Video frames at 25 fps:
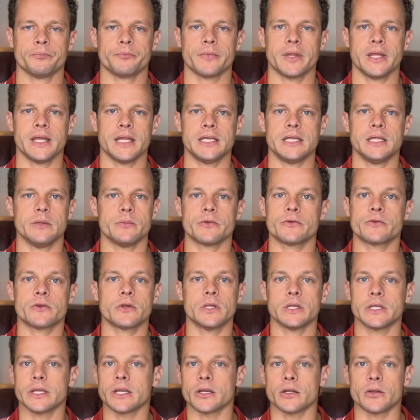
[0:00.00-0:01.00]
And he was
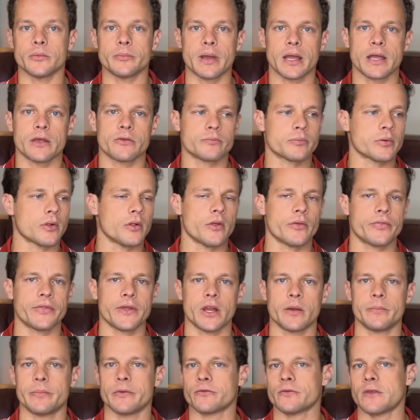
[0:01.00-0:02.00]
cleared by his
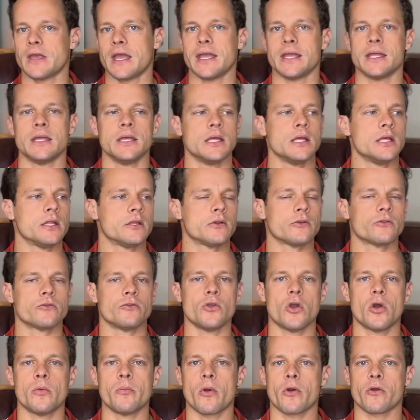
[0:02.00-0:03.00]
prolotherapist hey, there's
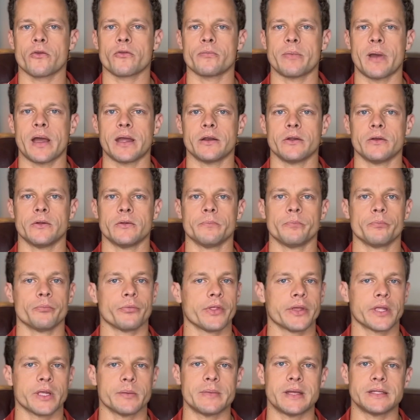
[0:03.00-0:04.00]
no more spinal
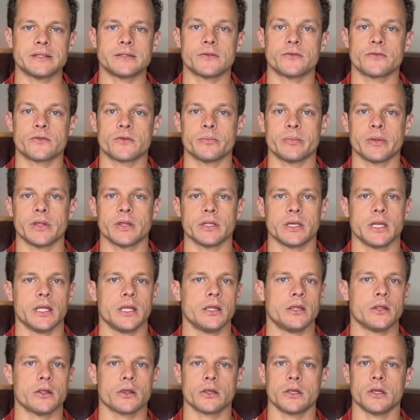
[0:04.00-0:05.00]
ligamentous stability,
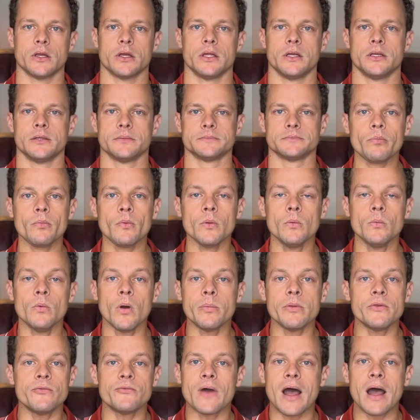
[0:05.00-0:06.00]
you're good. Well,
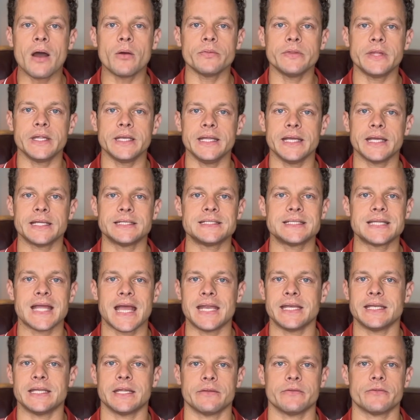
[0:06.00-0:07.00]
we found that he had
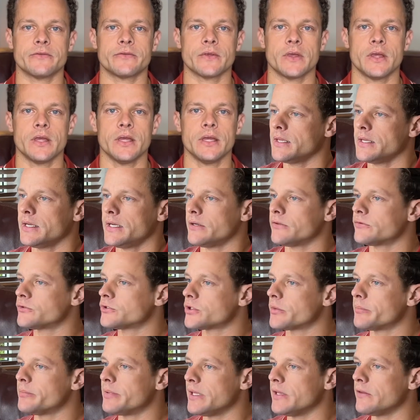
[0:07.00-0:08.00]
tendons in his
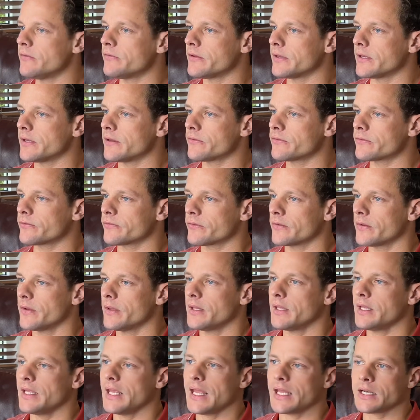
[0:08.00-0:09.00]
trapezius
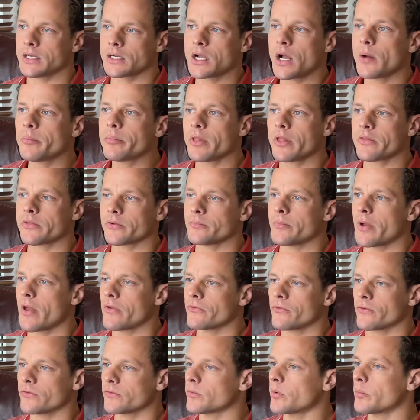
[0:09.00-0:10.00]
and a couple other
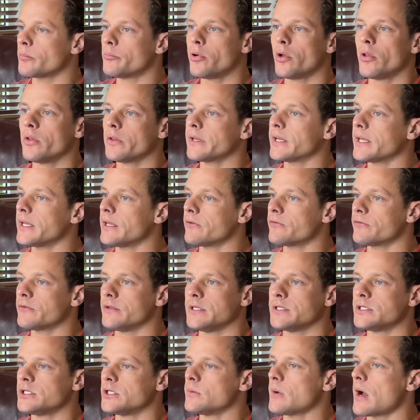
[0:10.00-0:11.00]
muscles were pulling his
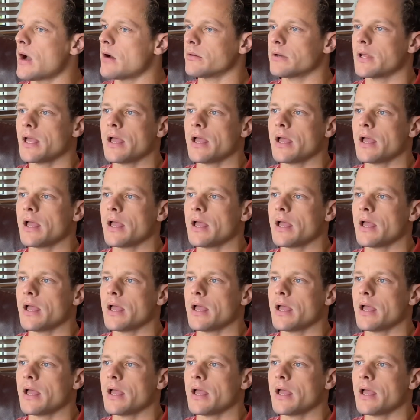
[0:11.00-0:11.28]
C2 out